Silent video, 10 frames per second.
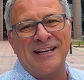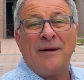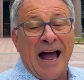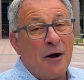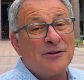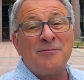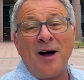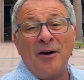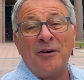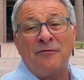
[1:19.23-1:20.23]
But how is
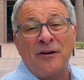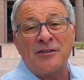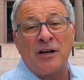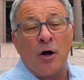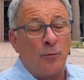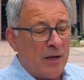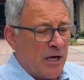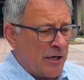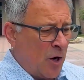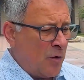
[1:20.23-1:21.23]
modern Frisco?
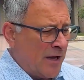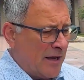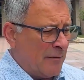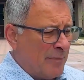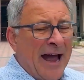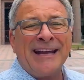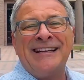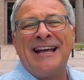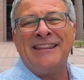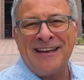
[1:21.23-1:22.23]
Back
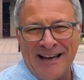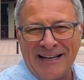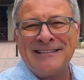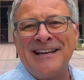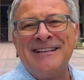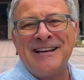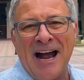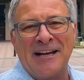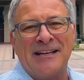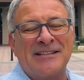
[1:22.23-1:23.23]
in the
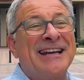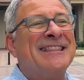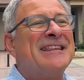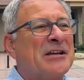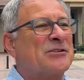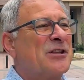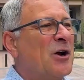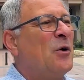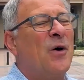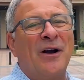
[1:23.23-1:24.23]
1990s, get this,
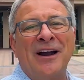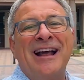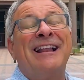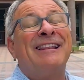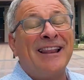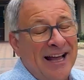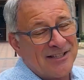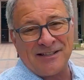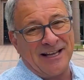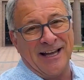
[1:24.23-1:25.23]
there were a
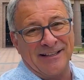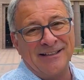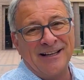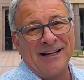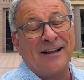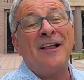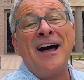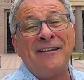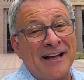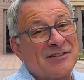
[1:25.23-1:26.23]

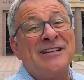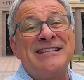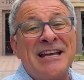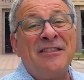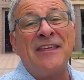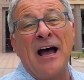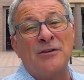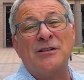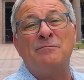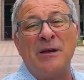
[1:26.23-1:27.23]
lot less than
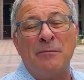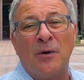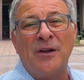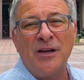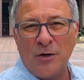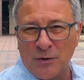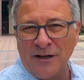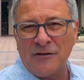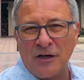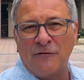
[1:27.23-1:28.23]
10,000 people who
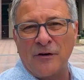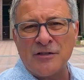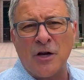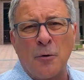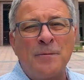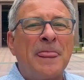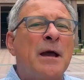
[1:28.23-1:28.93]
lived here in Frisco.